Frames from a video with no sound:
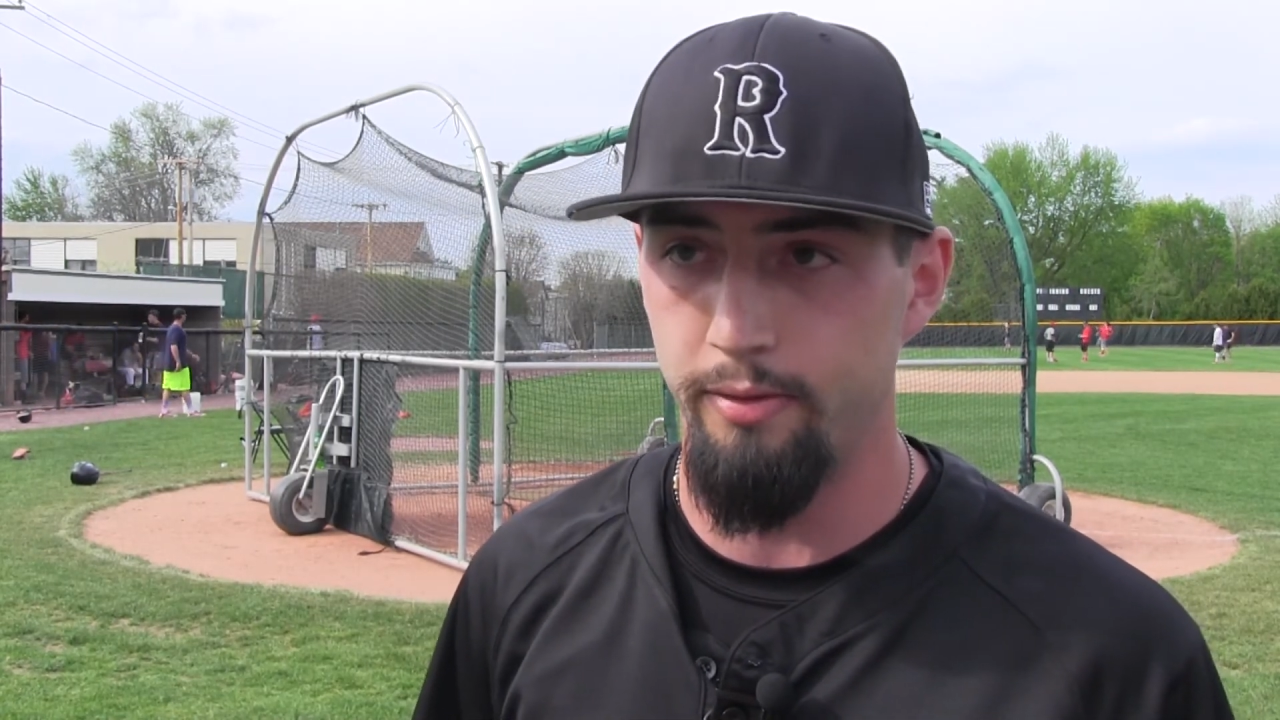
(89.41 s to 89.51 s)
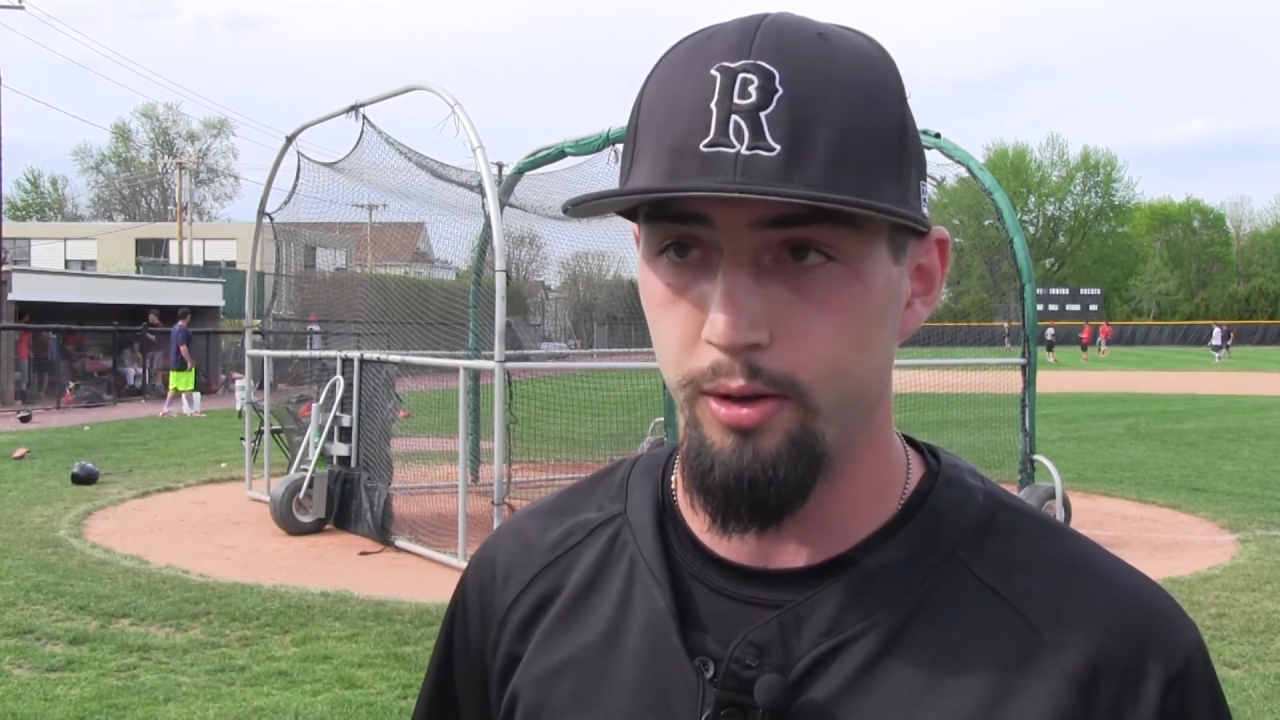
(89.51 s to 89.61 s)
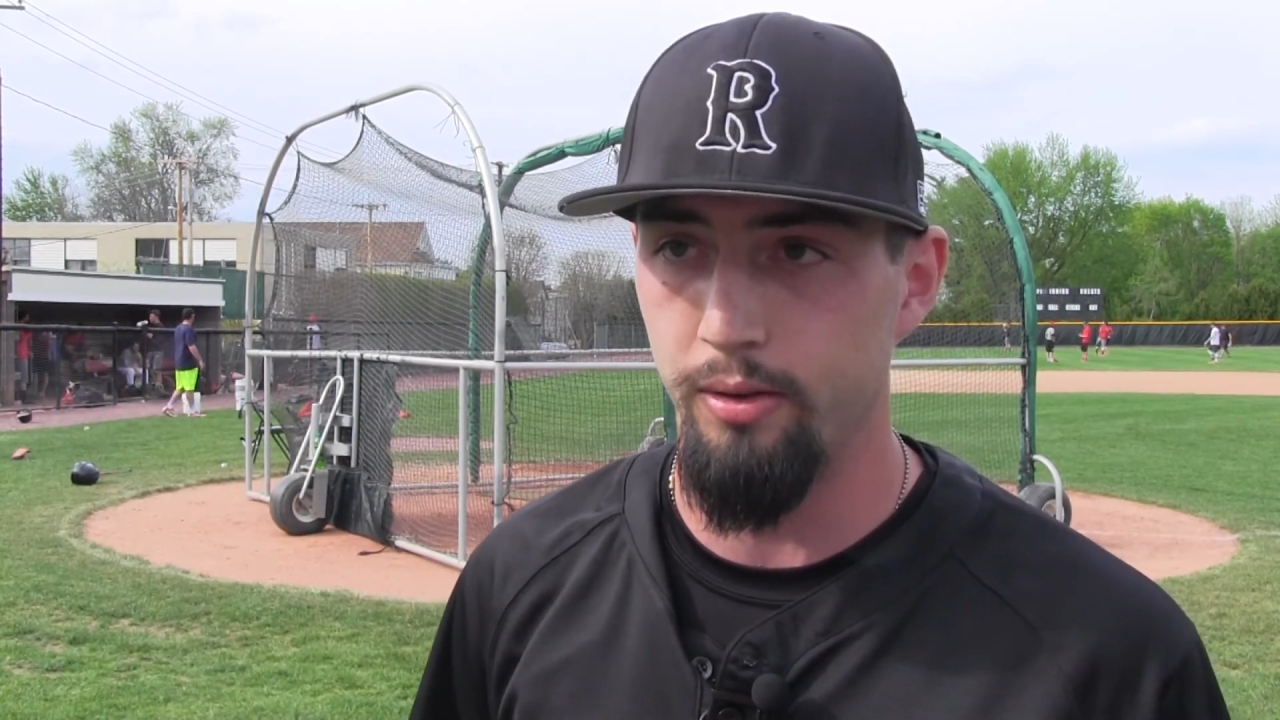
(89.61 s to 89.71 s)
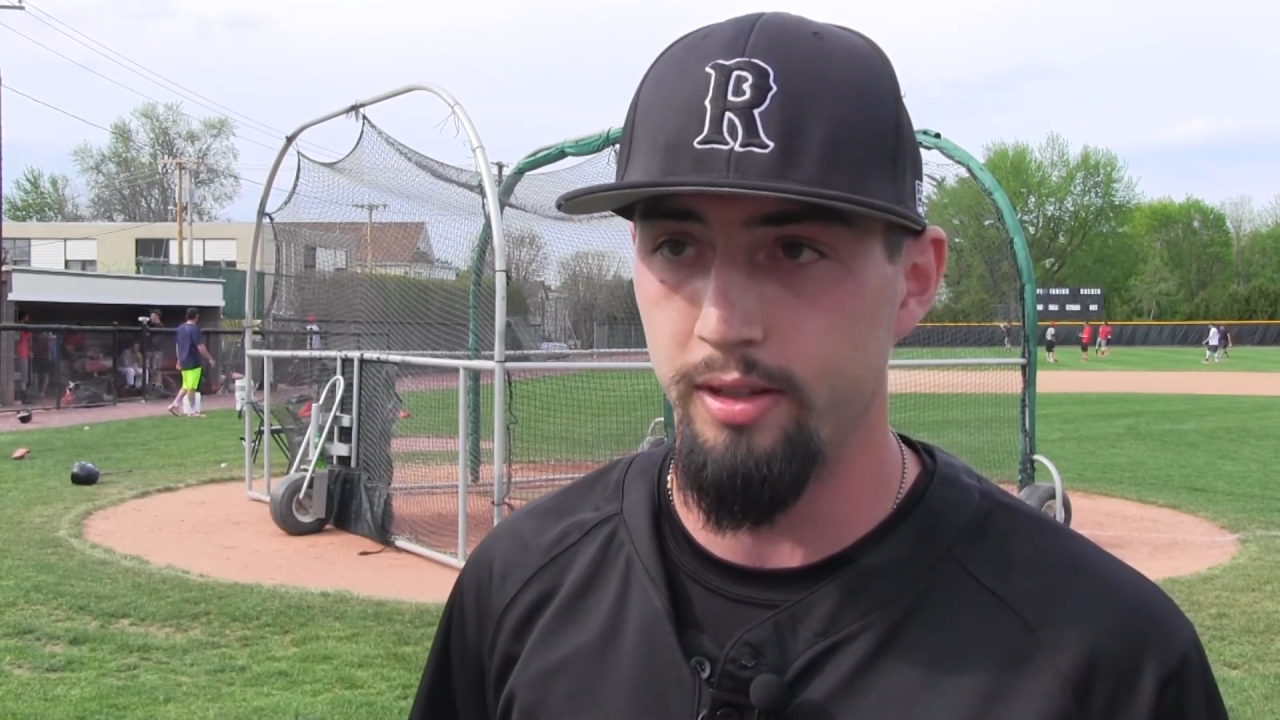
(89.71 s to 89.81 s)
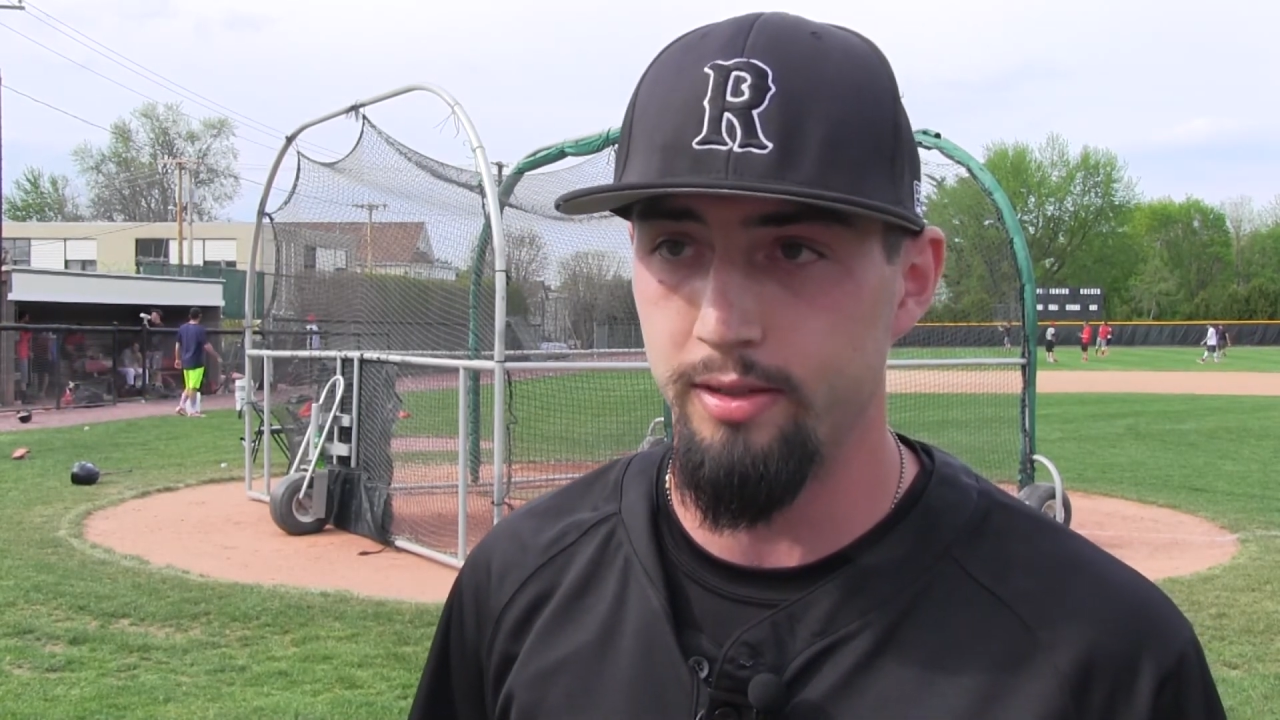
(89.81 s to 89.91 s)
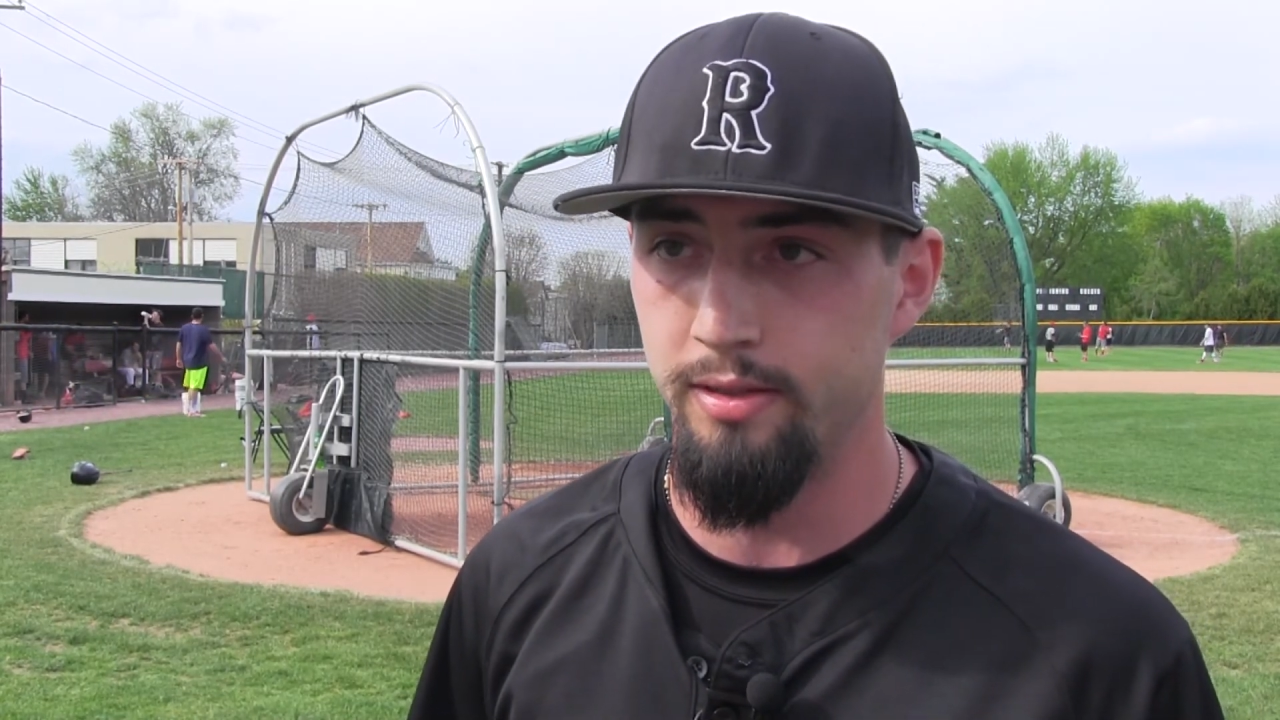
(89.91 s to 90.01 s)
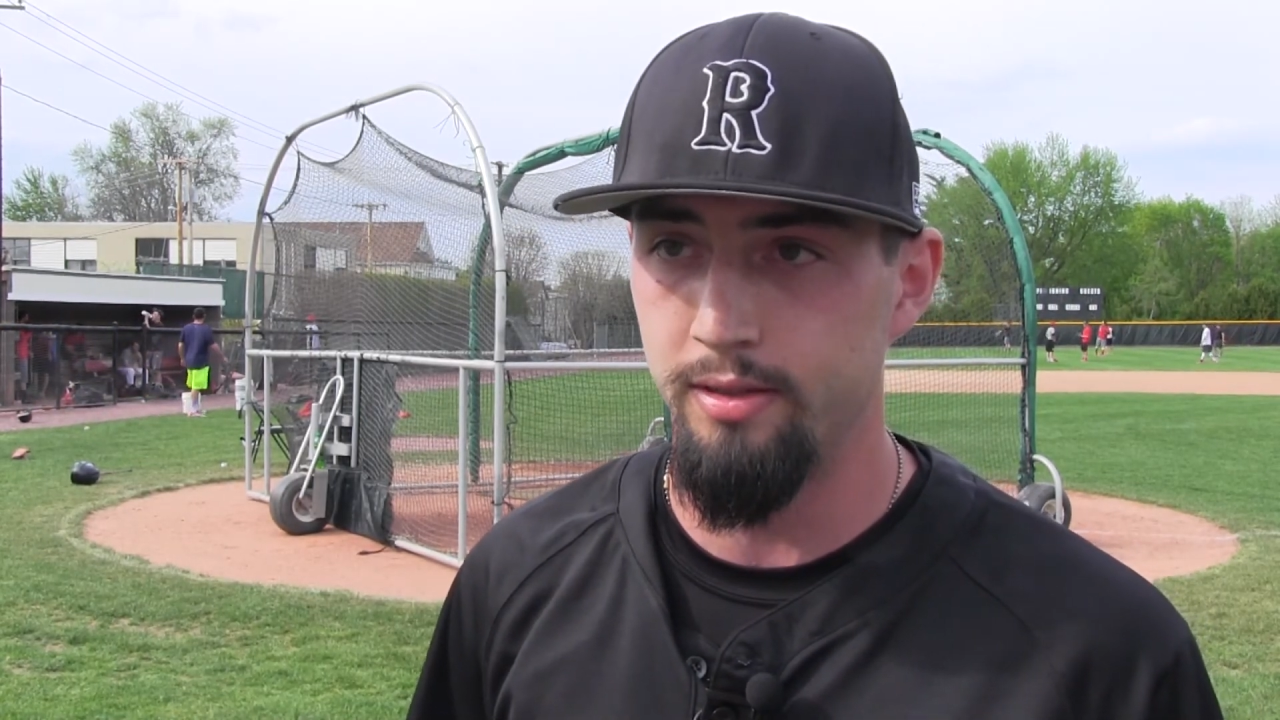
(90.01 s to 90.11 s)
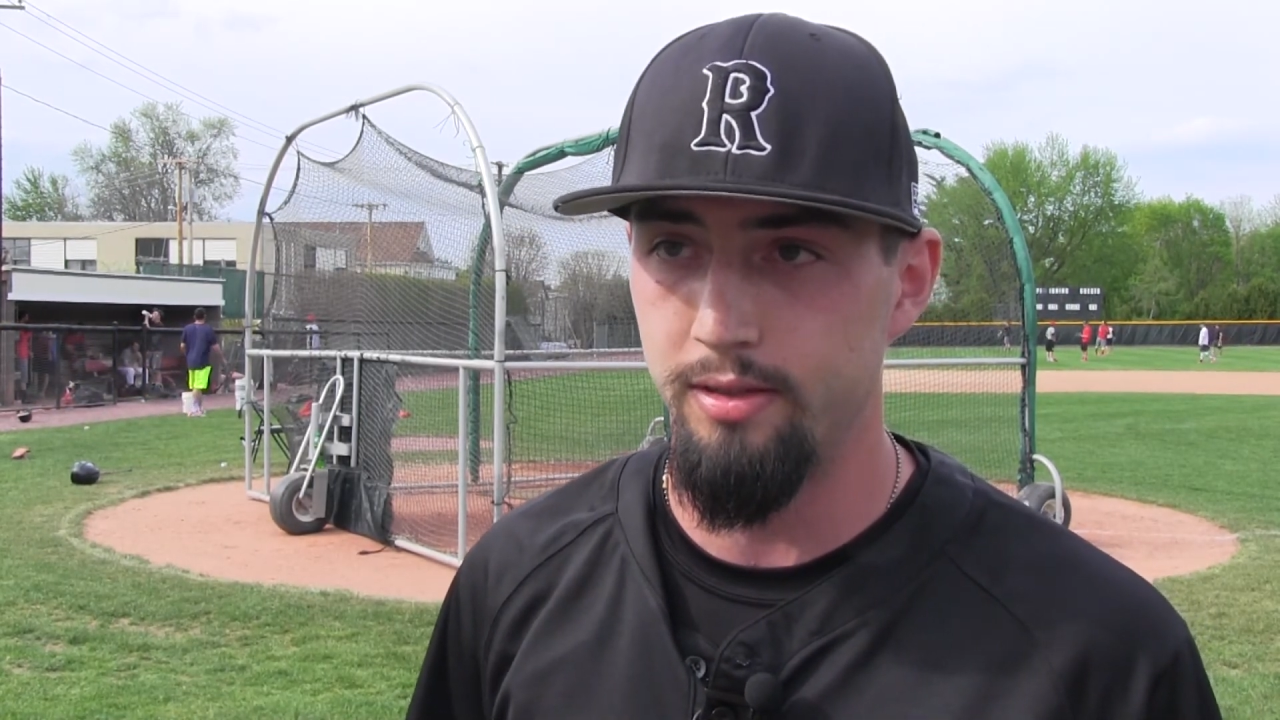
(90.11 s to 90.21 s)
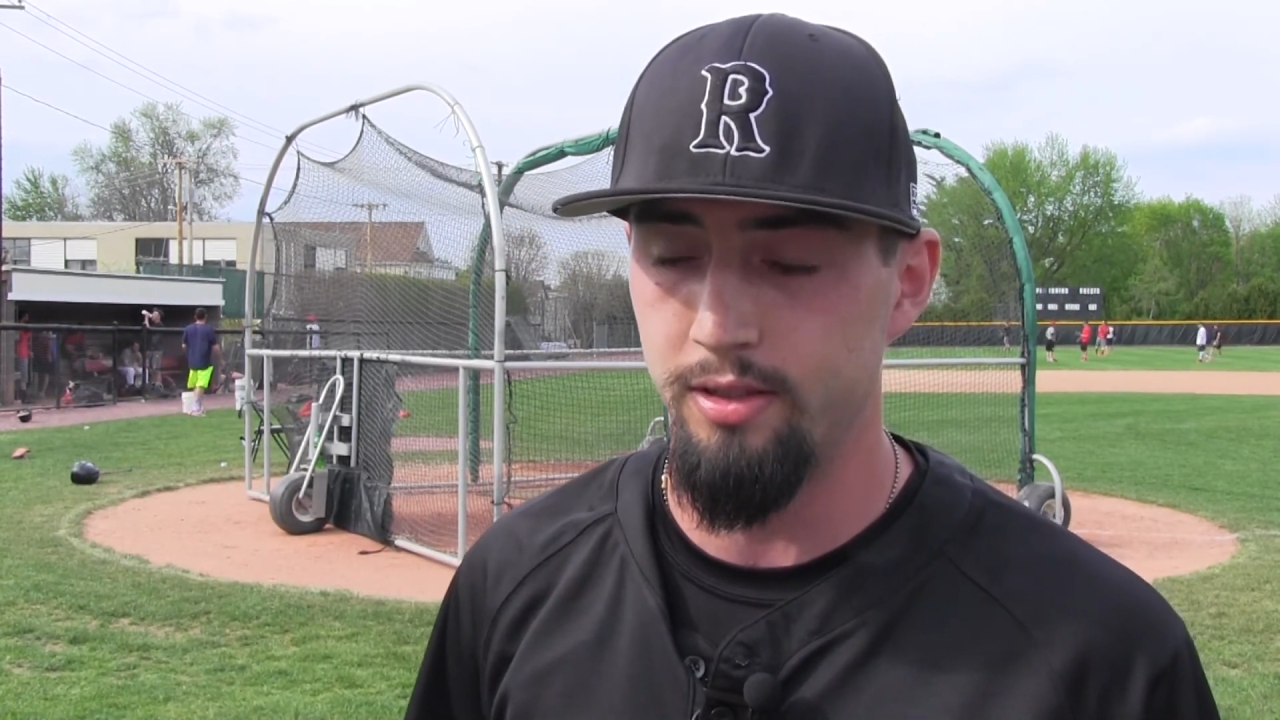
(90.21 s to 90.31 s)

for a reason,